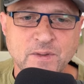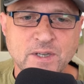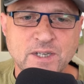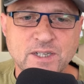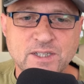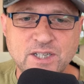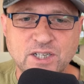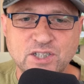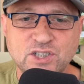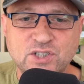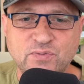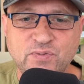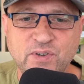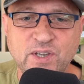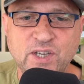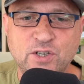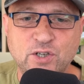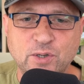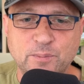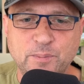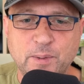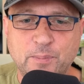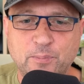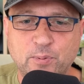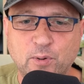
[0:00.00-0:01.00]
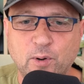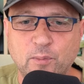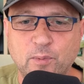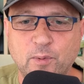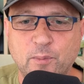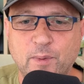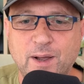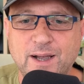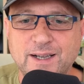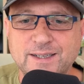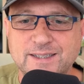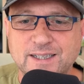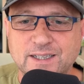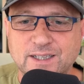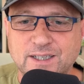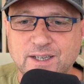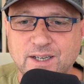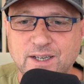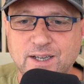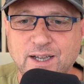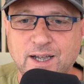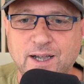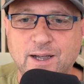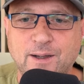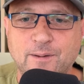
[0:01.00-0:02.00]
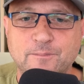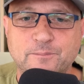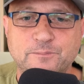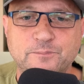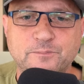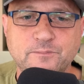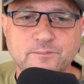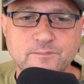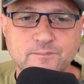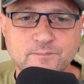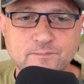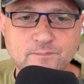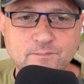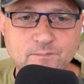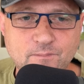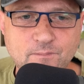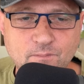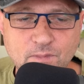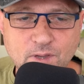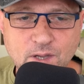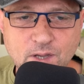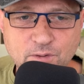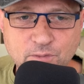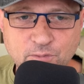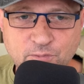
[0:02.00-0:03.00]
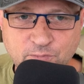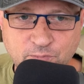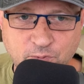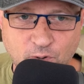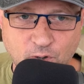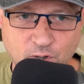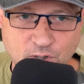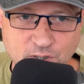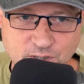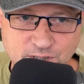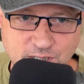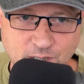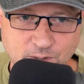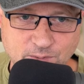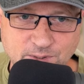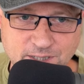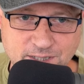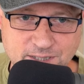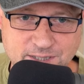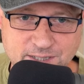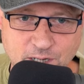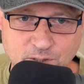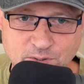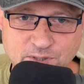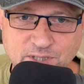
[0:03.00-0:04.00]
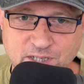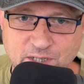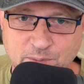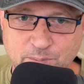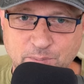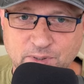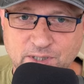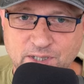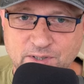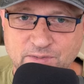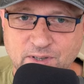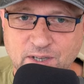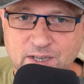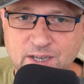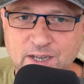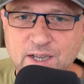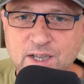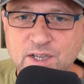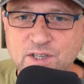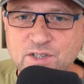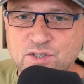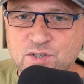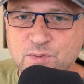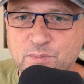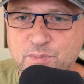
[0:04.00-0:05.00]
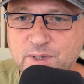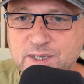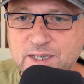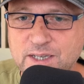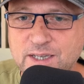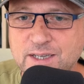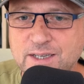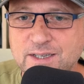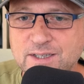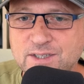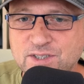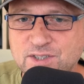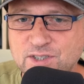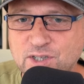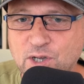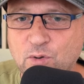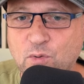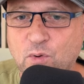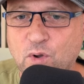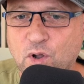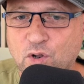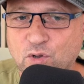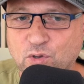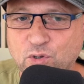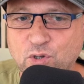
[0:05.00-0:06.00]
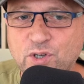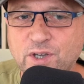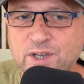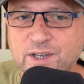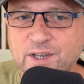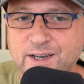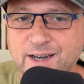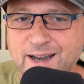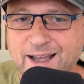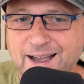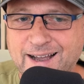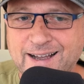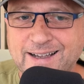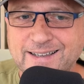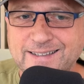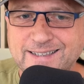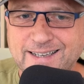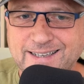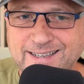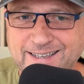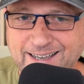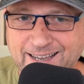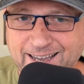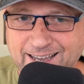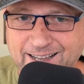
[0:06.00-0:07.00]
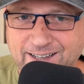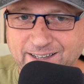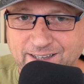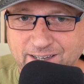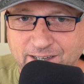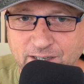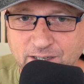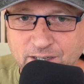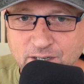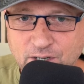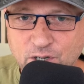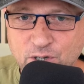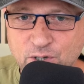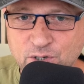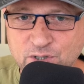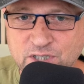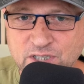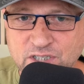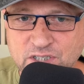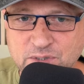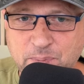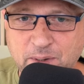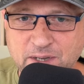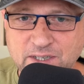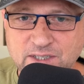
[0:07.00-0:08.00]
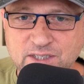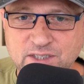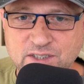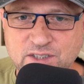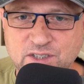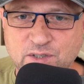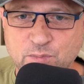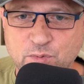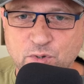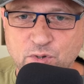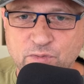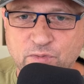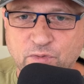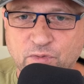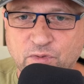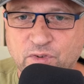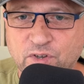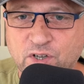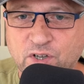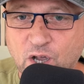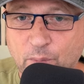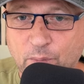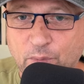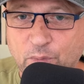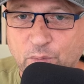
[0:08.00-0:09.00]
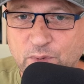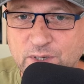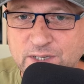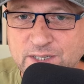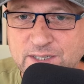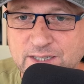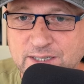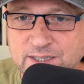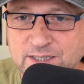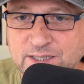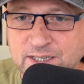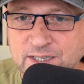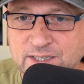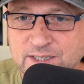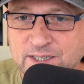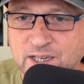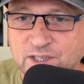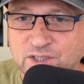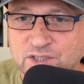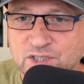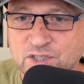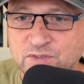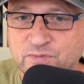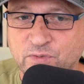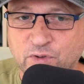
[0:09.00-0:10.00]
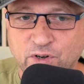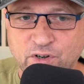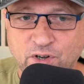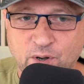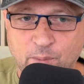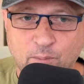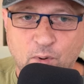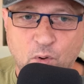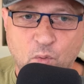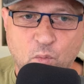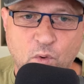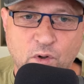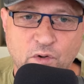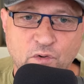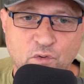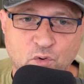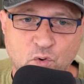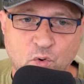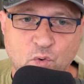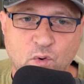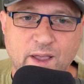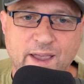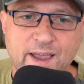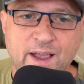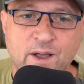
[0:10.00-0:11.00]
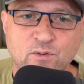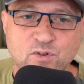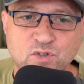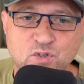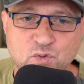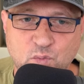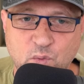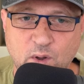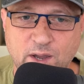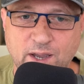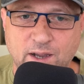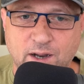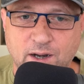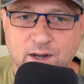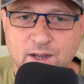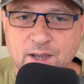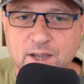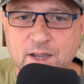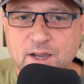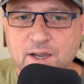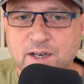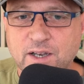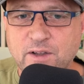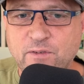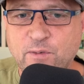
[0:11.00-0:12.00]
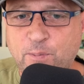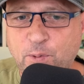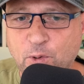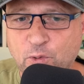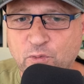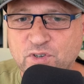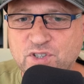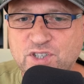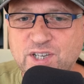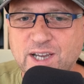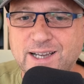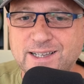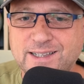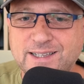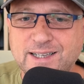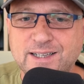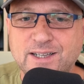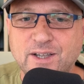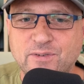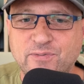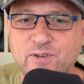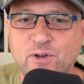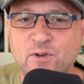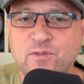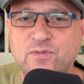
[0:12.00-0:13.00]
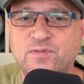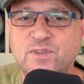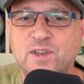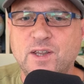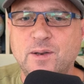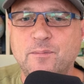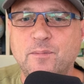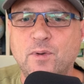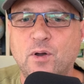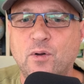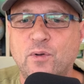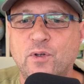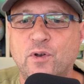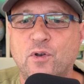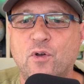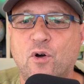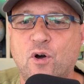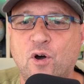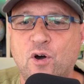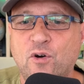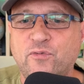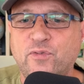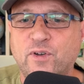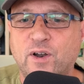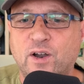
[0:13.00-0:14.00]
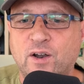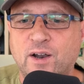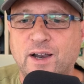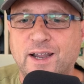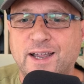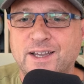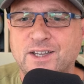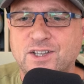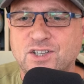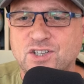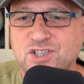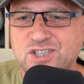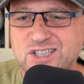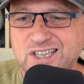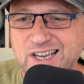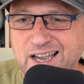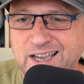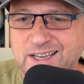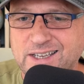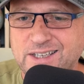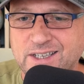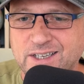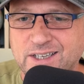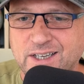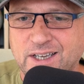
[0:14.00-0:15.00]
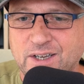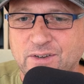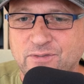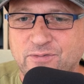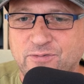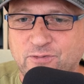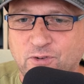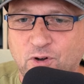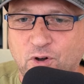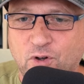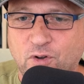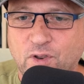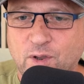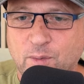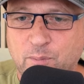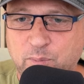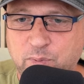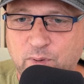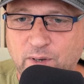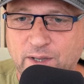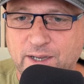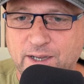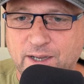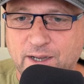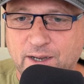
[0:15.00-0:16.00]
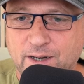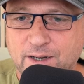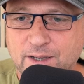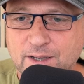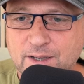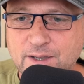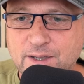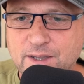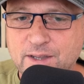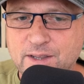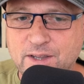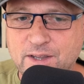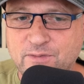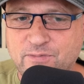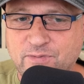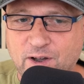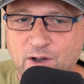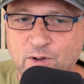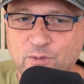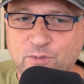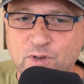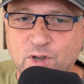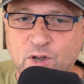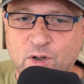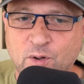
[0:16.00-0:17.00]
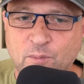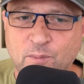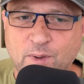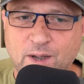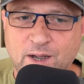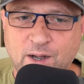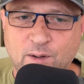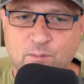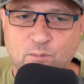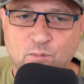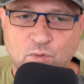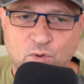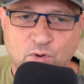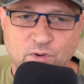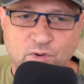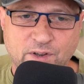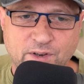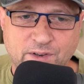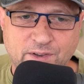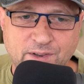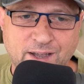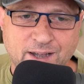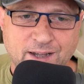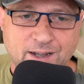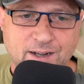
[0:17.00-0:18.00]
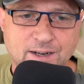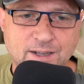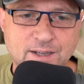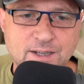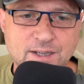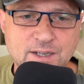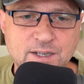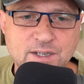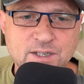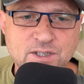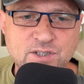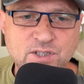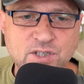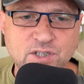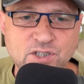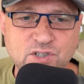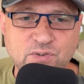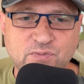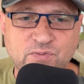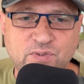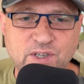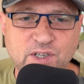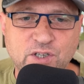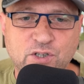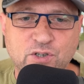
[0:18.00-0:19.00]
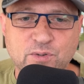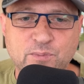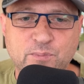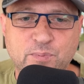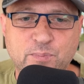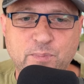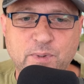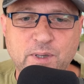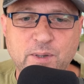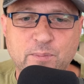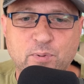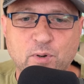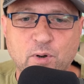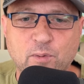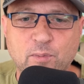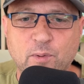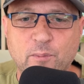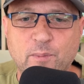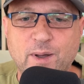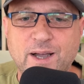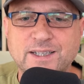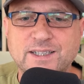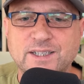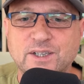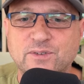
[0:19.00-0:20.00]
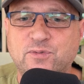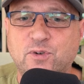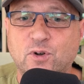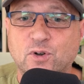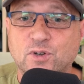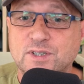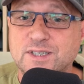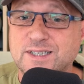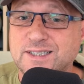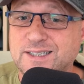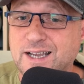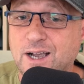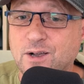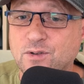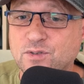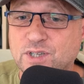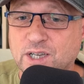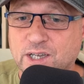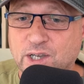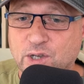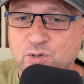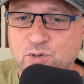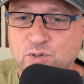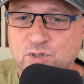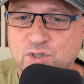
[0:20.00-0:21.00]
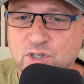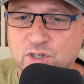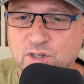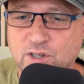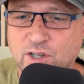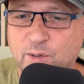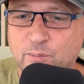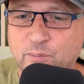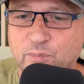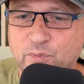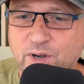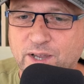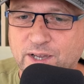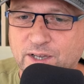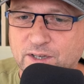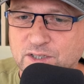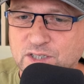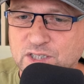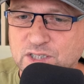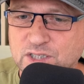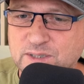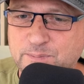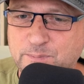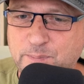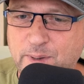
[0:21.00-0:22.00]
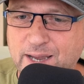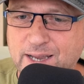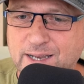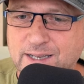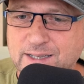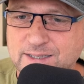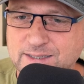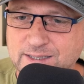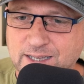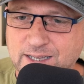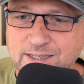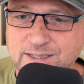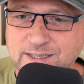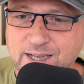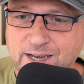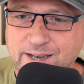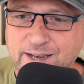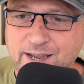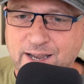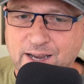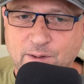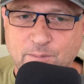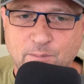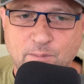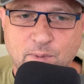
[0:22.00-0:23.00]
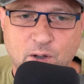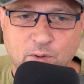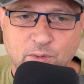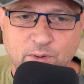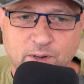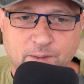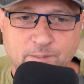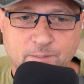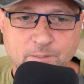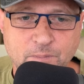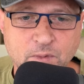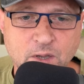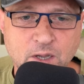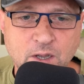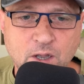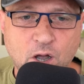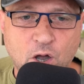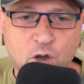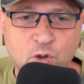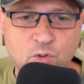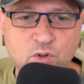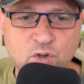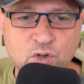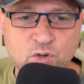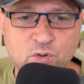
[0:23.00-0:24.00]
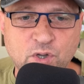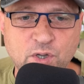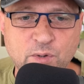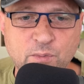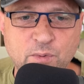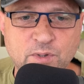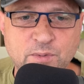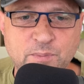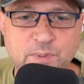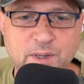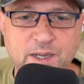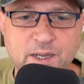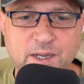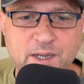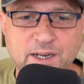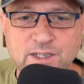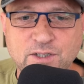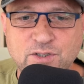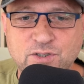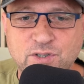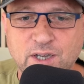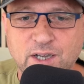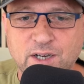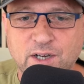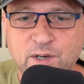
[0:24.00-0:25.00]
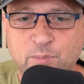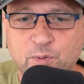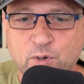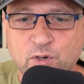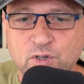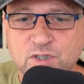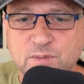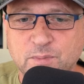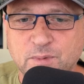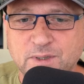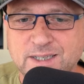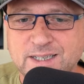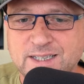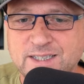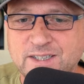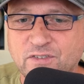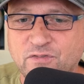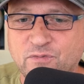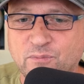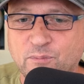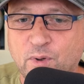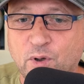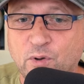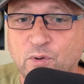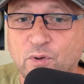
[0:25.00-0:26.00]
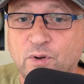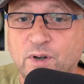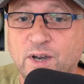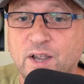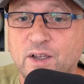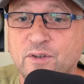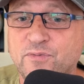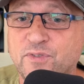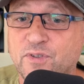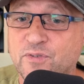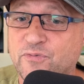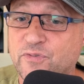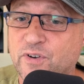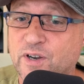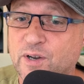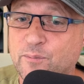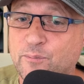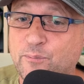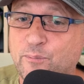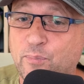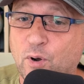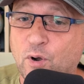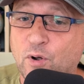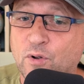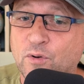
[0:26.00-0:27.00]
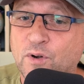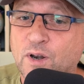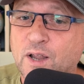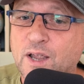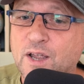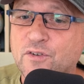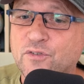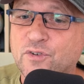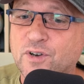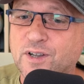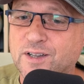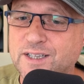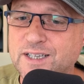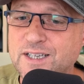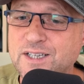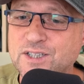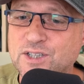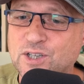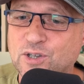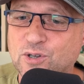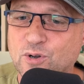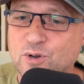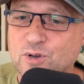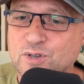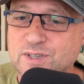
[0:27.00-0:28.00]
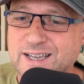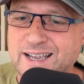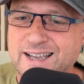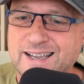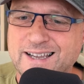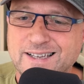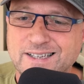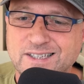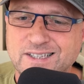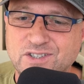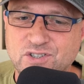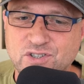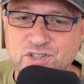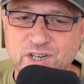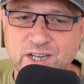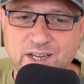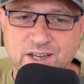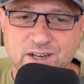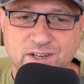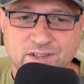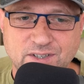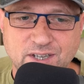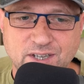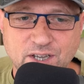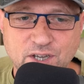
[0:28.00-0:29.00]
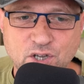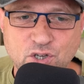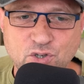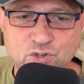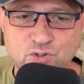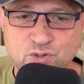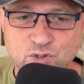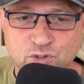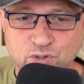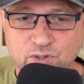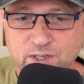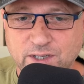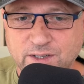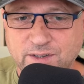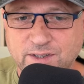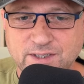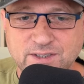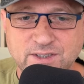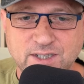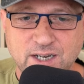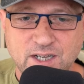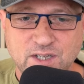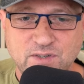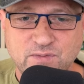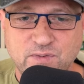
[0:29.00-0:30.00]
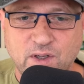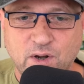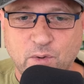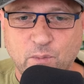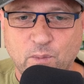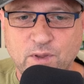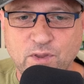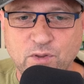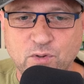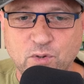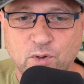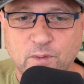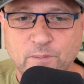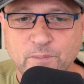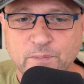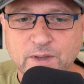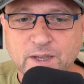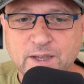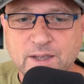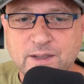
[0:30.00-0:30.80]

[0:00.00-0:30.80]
Such a fee could be problematic. Um, for Celtic. Celtic, are believed to be still looking at Kelleher, who's expected to move over the coming weeks as he searches for a number one role elsewhere. Liverpool rejected a 15 million offer in January for the player. They value him at more than that. Such a fee could be problematic for Celtic, whose club record spend stands at 9 million, although they would be in line to earn approximately 7 million if the Frimpong release clause is triggered during the transfer window.